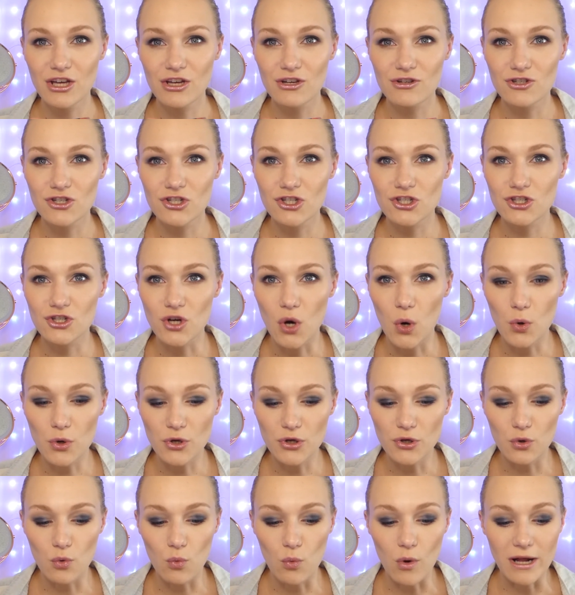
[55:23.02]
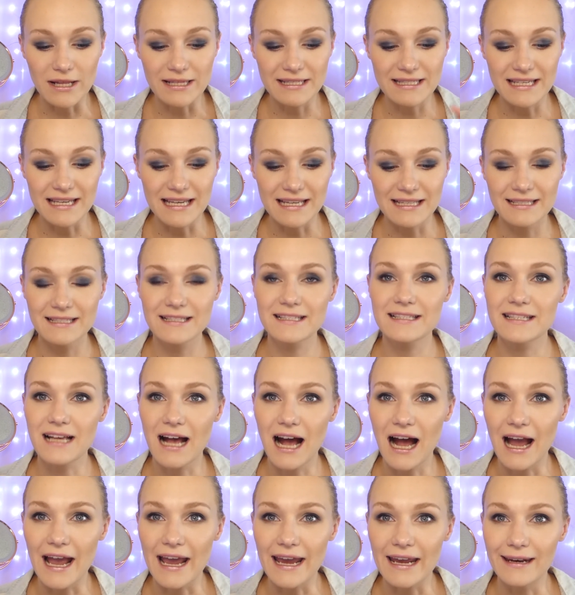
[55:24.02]
show you what's
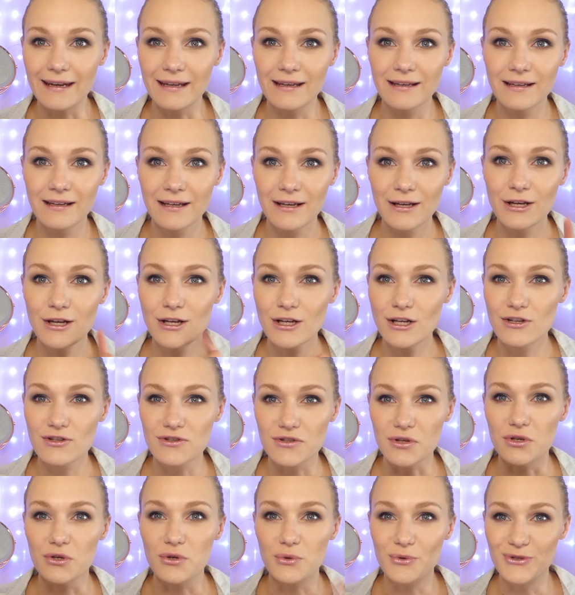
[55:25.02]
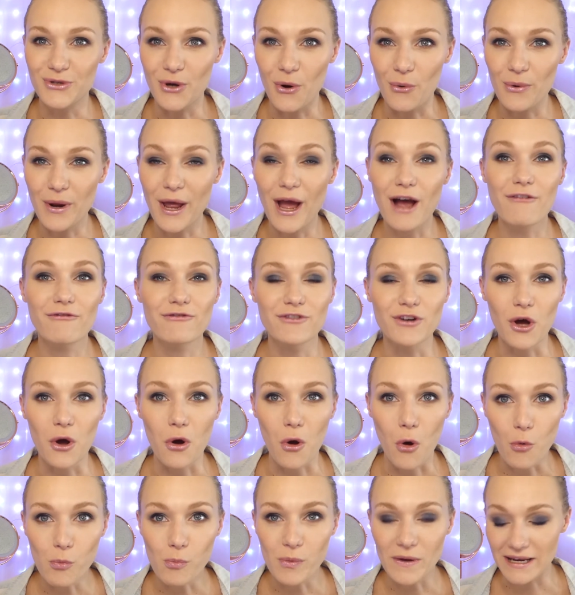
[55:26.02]
inside, so you don't have to
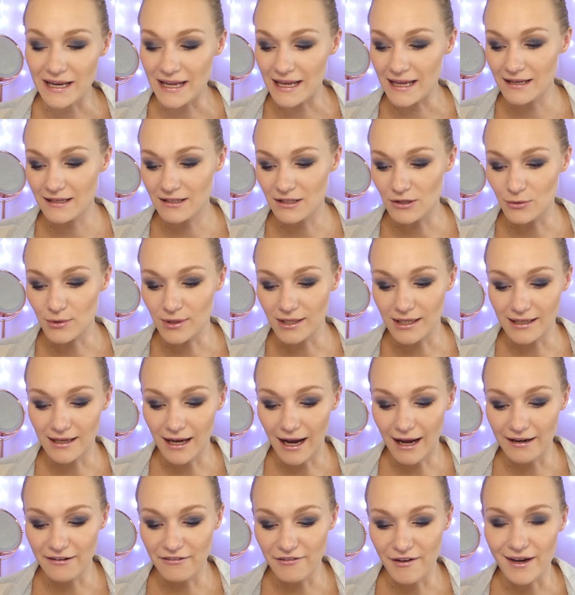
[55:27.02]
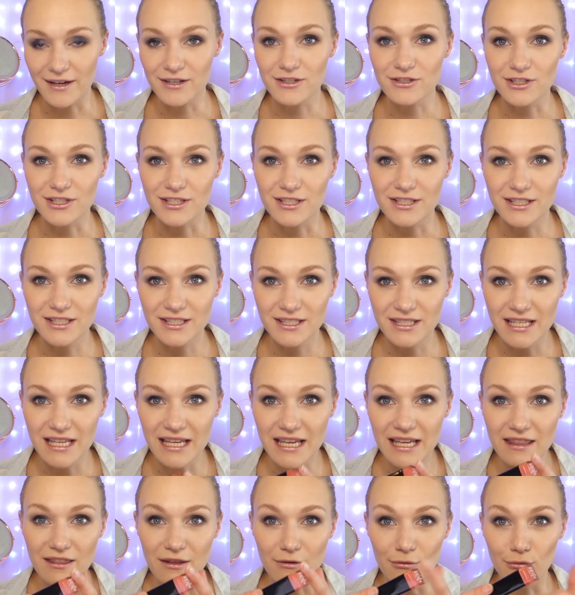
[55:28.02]
open it. You can kind of actually
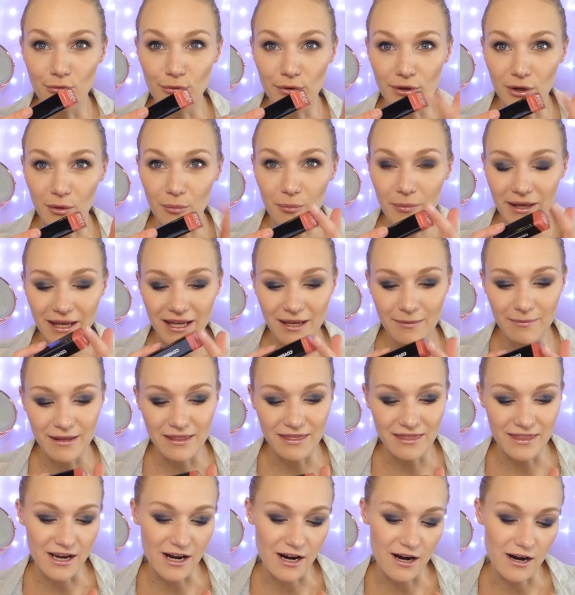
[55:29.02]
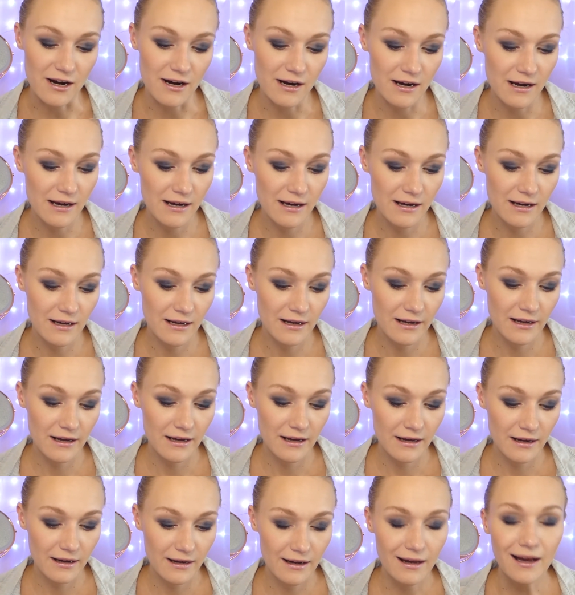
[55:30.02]
see the real pigment there.
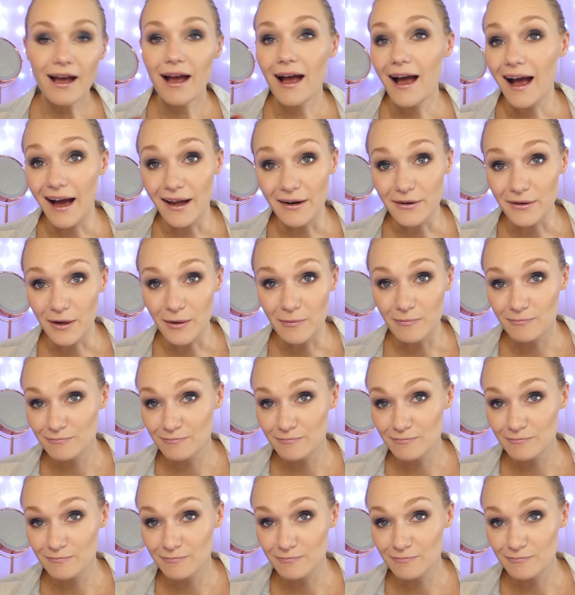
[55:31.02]
I